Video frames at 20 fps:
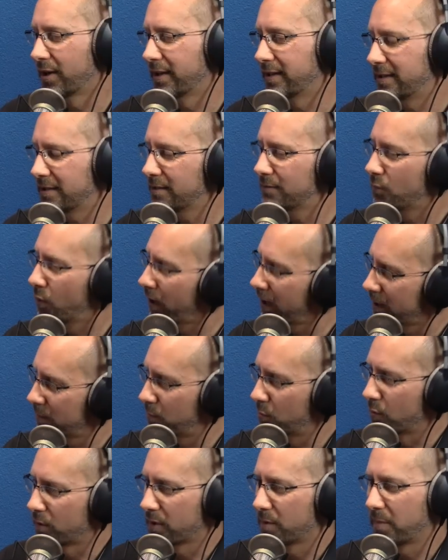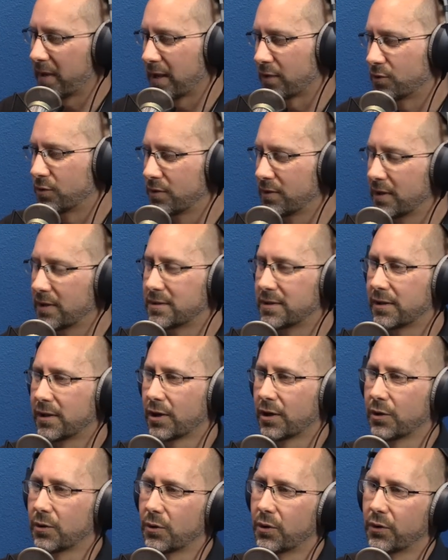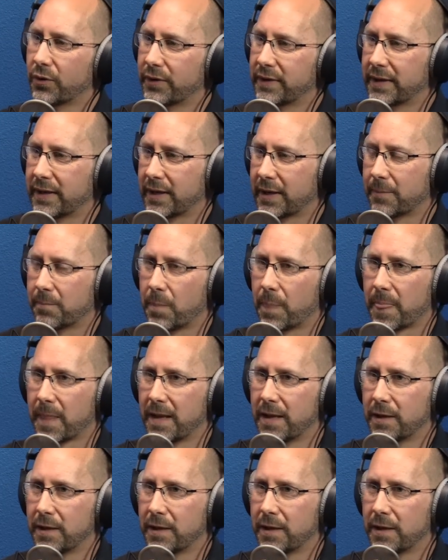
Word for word: did write a book about two years ago on um,